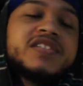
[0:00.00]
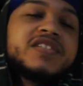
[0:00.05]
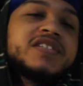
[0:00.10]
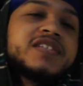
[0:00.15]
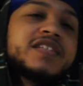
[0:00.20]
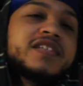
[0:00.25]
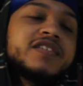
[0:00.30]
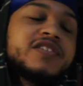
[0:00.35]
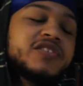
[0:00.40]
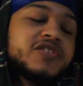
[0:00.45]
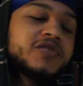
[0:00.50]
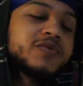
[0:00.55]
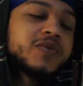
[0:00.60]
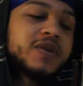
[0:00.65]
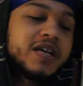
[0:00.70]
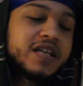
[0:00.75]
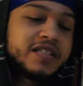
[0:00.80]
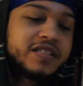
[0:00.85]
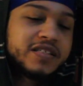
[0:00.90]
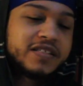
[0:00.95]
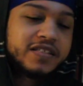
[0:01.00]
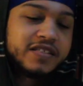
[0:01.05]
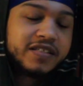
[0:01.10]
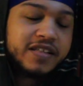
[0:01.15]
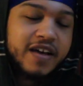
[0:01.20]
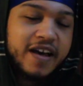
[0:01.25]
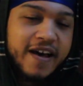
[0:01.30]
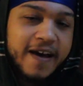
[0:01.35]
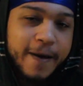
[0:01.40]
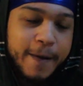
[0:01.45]
it's just
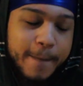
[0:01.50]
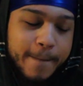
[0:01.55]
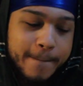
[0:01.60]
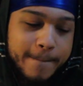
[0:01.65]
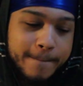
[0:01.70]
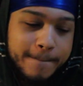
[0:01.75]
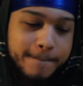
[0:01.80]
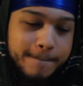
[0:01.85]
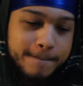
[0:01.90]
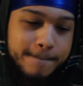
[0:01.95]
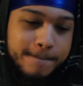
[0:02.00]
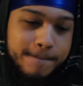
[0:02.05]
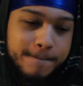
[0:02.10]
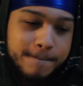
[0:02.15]
interesting that